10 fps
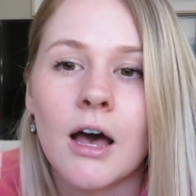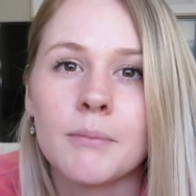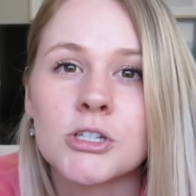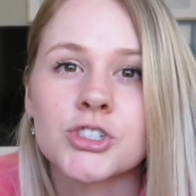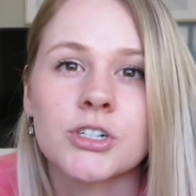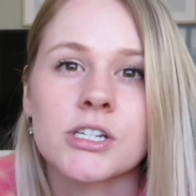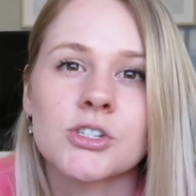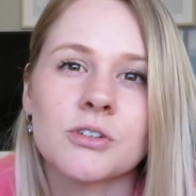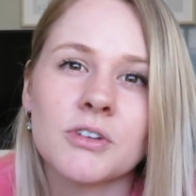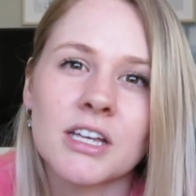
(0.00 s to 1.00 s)

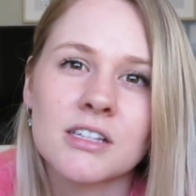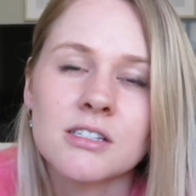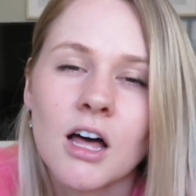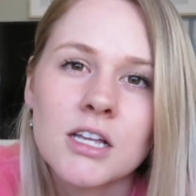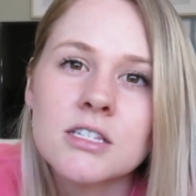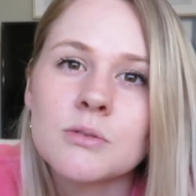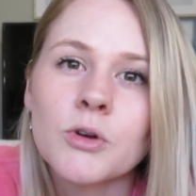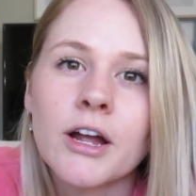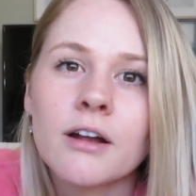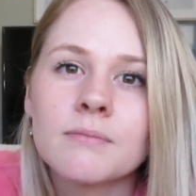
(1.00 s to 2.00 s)
insurance. So if it gets lost
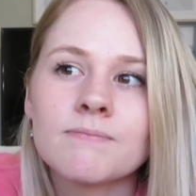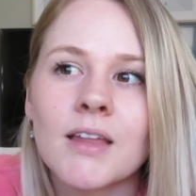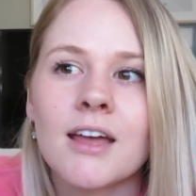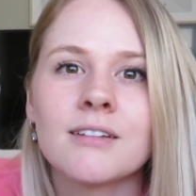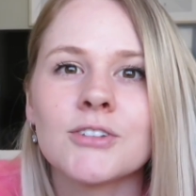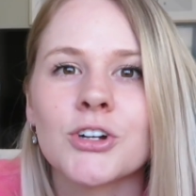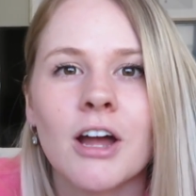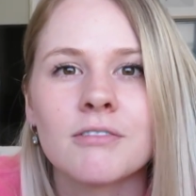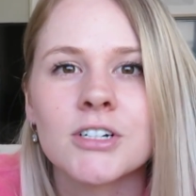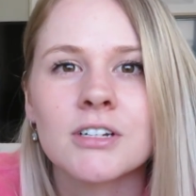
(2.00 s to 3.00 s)
somewhere, then you're
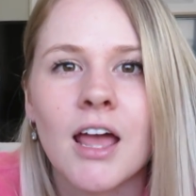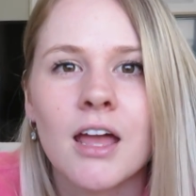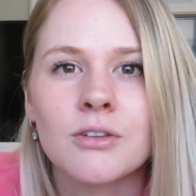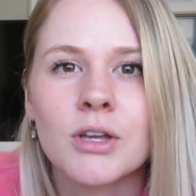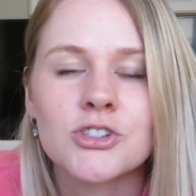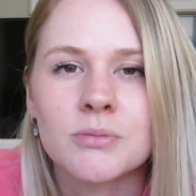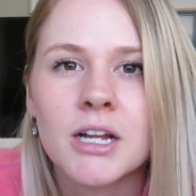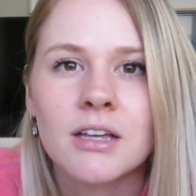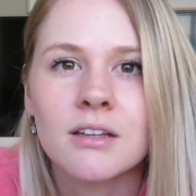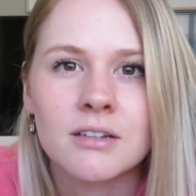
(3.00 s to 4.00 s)
covered and you get your
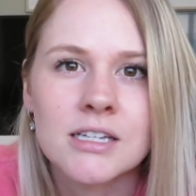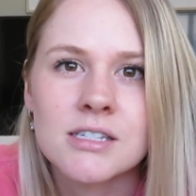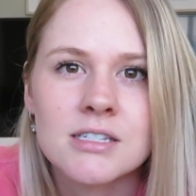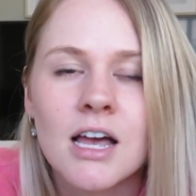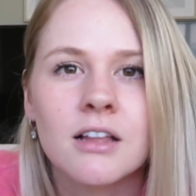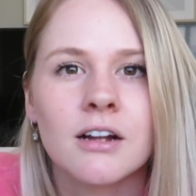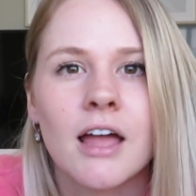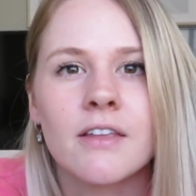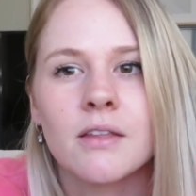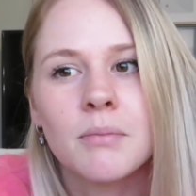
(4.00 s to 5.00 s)
money as a seller,
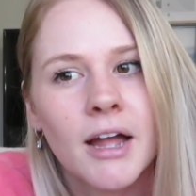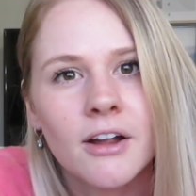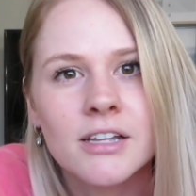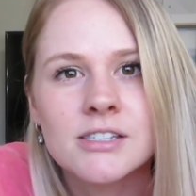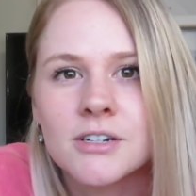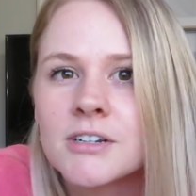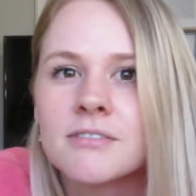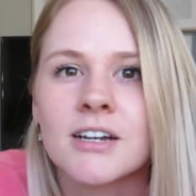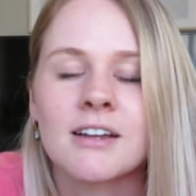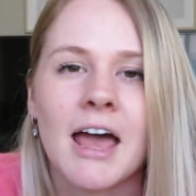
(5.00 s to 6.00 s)
and then the buyer gets their
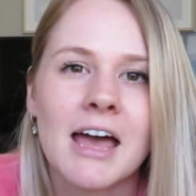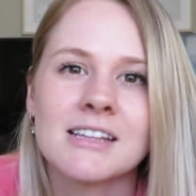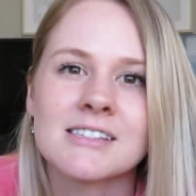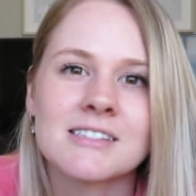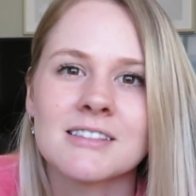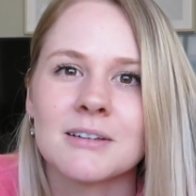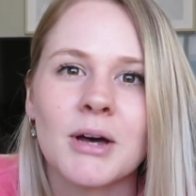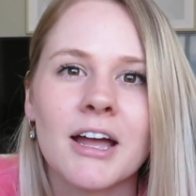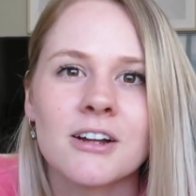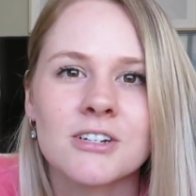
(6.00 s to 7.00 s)
refund as the
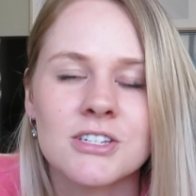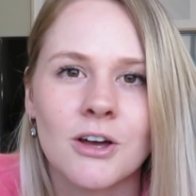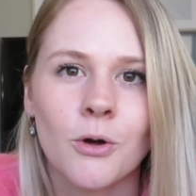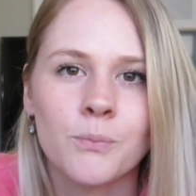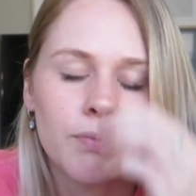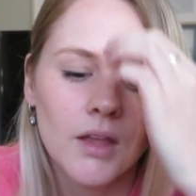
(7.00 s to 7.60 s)
buyer. So